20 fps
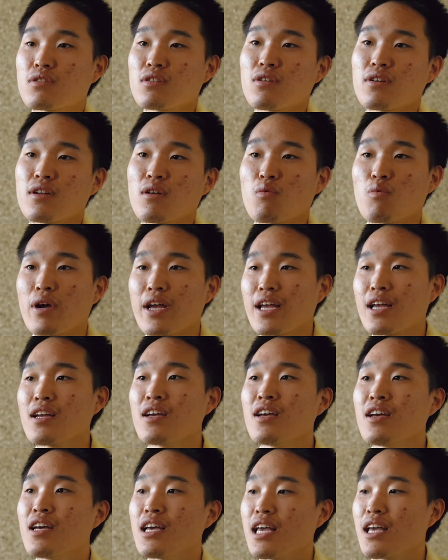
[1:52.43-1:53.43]
So in a way,
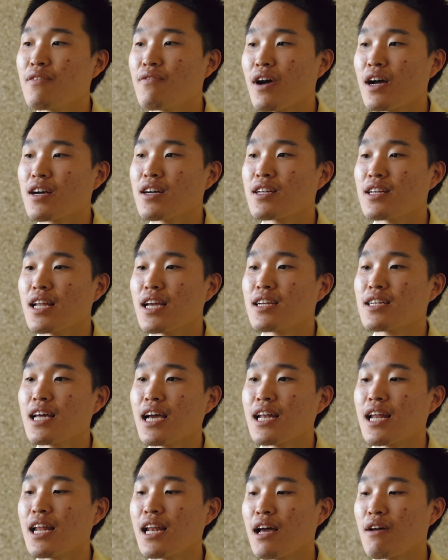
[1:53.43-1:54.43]
if I connect
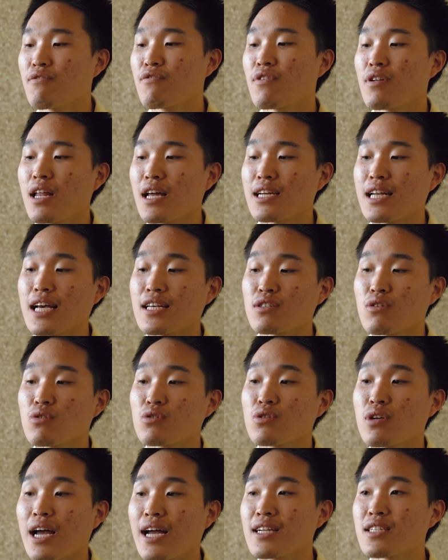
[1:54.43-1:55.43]
that and I feel like that's
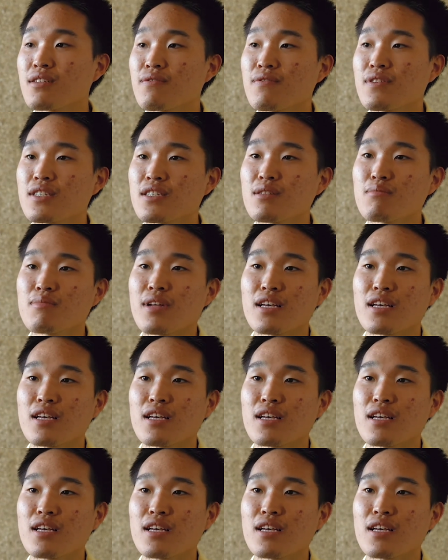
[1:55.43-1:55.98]
also activism,